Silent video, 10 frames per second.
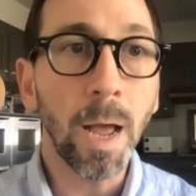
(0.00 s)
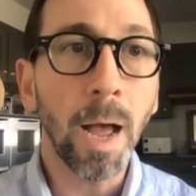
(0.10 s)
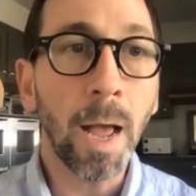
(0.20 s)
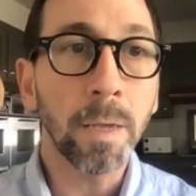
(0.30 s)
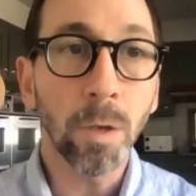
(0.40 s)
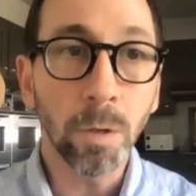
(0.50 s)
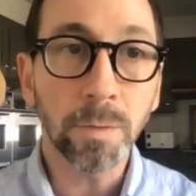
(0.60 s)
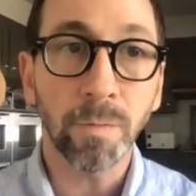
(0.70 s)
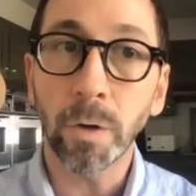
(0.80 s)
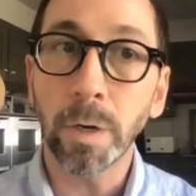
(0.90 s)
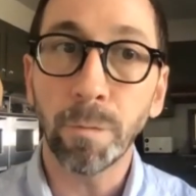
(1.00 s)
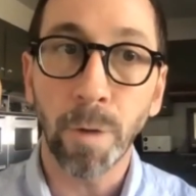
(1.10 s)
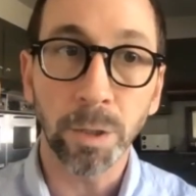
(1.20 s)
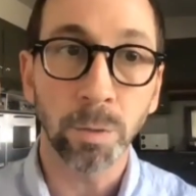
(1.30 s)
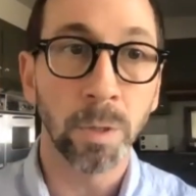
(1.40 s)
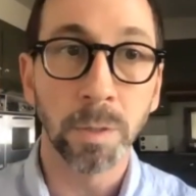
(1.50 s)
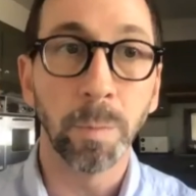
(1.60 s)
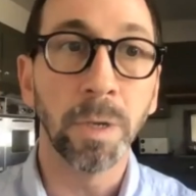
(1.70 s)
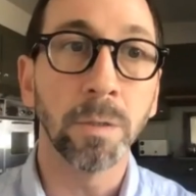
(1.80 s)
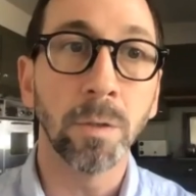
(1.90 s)
I use very fresh ones
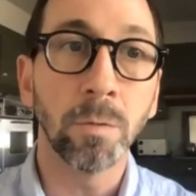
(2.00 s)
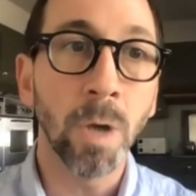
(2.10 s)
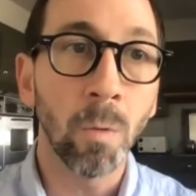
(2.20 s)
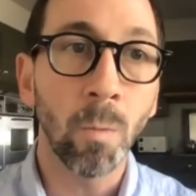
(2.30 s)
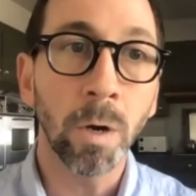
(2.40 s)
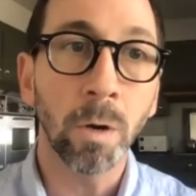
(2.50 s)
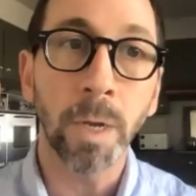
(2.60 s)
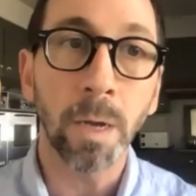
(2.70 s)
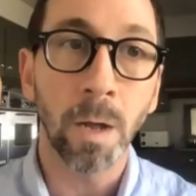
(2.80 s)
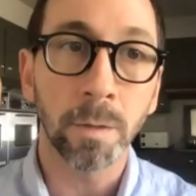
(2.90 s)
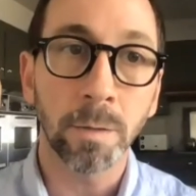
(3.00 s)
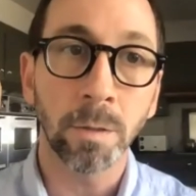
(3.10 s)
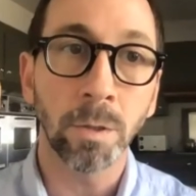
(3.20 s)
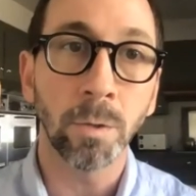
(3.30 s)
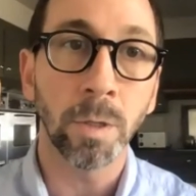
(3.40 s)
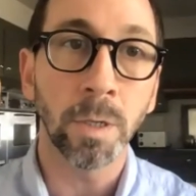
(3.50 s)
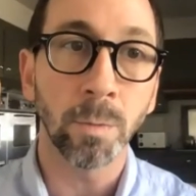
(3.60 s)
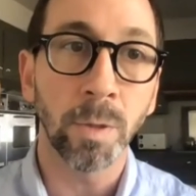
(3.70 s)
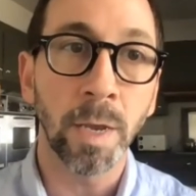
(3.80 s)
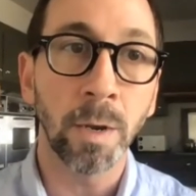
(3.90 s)
because you don't want to reconstitute these
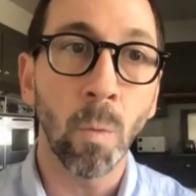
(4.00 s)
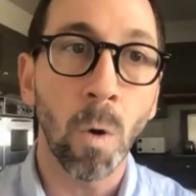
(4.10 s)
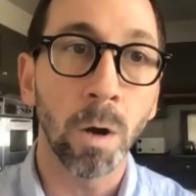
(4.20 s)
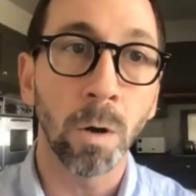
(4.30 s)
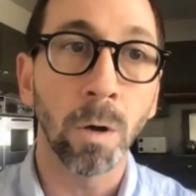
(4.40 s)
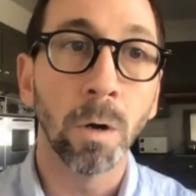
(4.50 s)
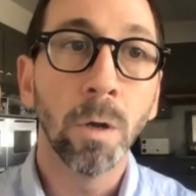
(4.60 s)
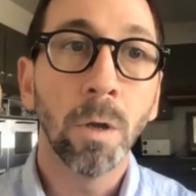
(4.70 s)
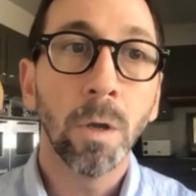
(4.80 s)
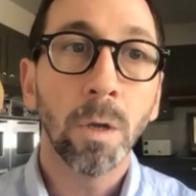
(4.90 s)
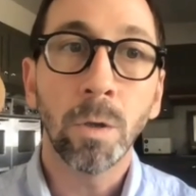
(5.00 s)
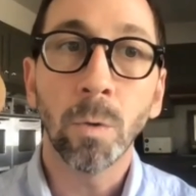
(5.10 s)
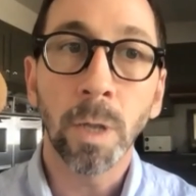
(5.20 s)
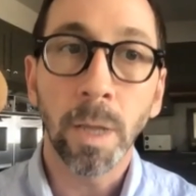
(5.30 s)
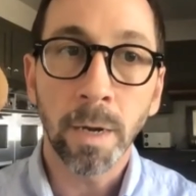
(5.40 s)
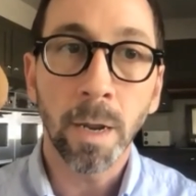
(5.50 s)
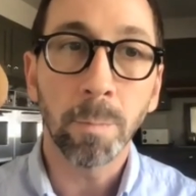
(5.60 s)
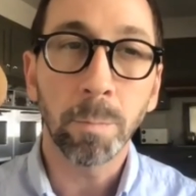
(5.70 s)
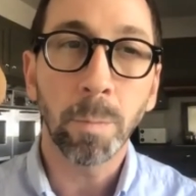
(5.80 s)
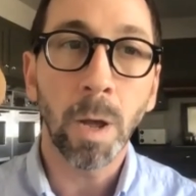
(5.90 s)
with any water. You will end
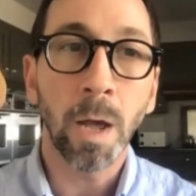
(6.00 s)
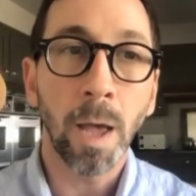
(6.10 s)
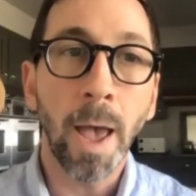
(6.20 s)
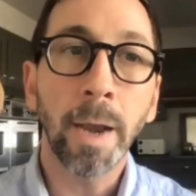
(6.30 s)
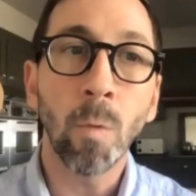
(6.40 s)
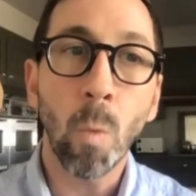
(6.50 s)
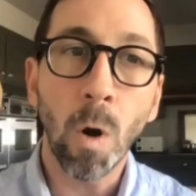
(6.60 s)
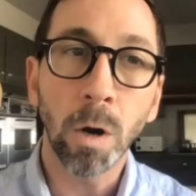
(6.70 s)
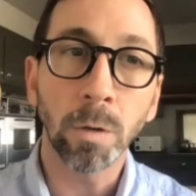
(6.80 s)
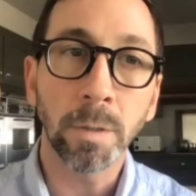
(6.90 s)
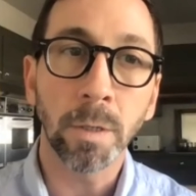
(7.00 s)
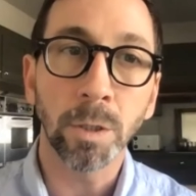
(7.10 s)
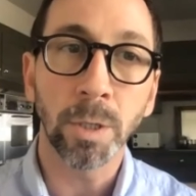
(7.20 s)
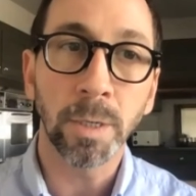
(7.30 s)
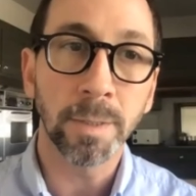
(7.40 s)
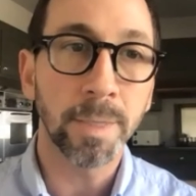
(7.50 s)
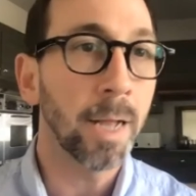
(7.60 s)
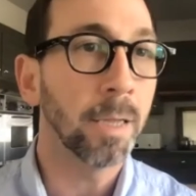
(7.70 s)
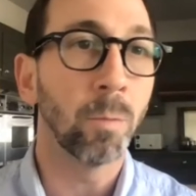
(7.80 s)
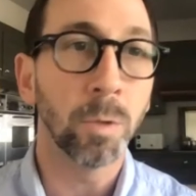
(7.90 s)
up uh, adding water to the chicken
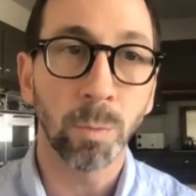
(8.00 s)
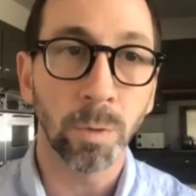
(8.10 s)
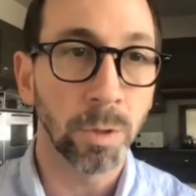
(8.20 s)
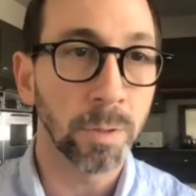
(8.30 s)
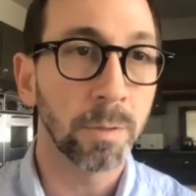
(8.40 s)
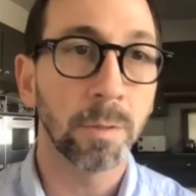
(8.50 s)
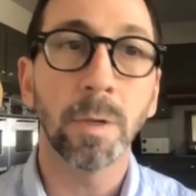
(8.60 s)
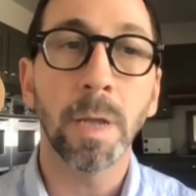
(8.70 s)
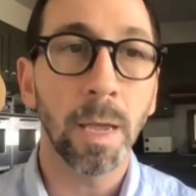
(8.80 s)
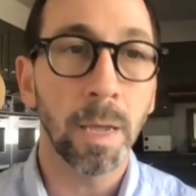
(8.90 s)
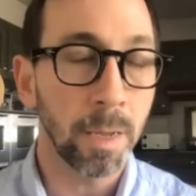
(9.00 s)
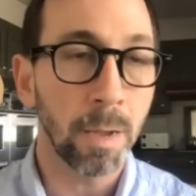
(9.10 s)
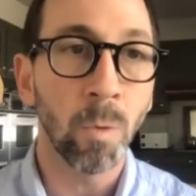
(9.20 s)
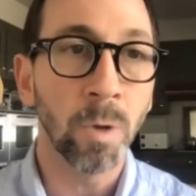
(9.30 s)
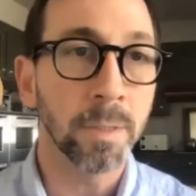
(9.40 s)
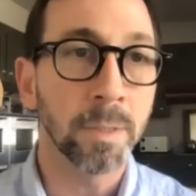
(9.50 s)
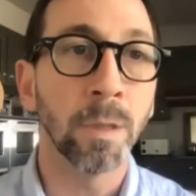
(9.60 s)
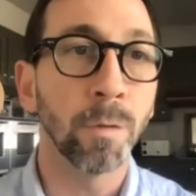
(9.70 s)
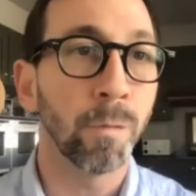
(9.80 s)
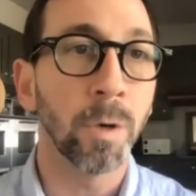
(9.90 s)
salad, which will just once it's in
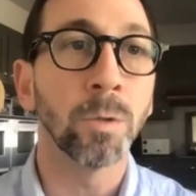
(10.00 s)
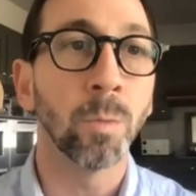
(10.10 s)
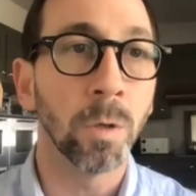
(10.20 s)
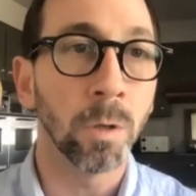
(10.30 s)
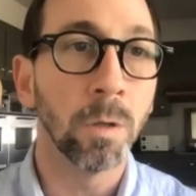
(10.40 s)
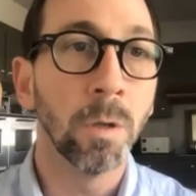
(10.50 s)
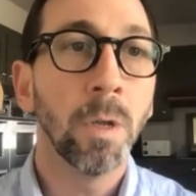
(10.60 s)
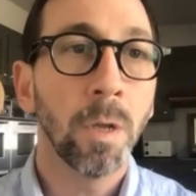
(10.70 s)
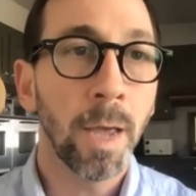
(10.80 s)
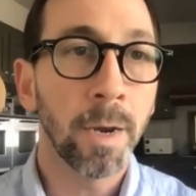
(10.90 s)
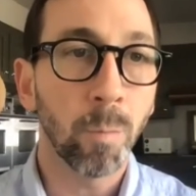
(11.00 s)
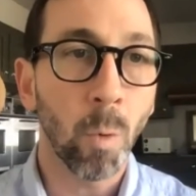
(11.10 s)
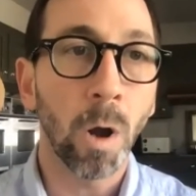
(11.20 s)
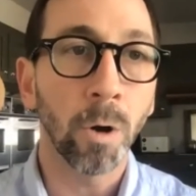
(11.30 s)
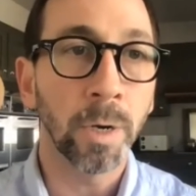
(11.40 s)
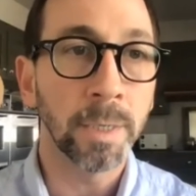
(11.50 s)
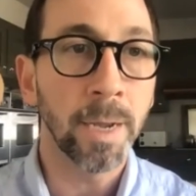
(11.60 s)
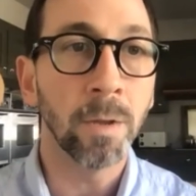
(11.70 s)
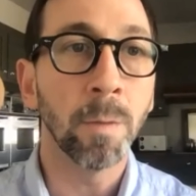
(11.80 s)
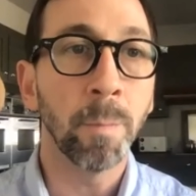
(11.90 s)
the fridge will end up watering
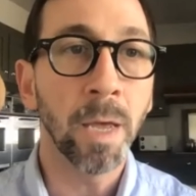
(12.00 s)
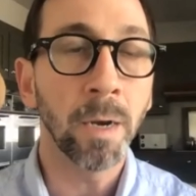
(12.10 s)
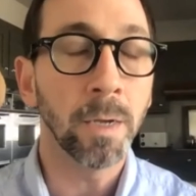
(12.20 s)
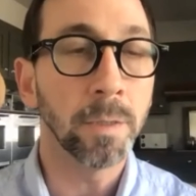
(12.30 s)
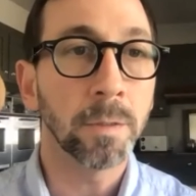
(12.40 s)
down the mayonnaise.